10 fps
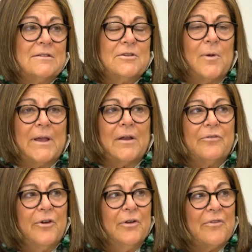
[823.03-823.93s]
so I
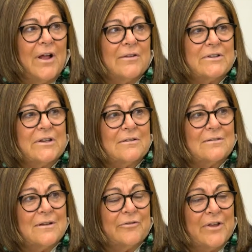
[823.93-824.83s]
got very involved in
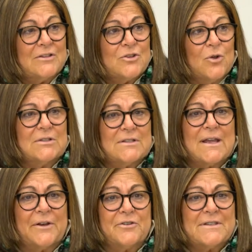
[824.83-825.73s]
events called
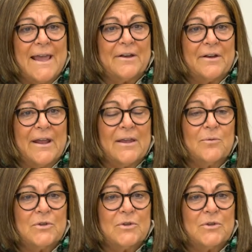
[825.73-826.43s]
Designer Saturday,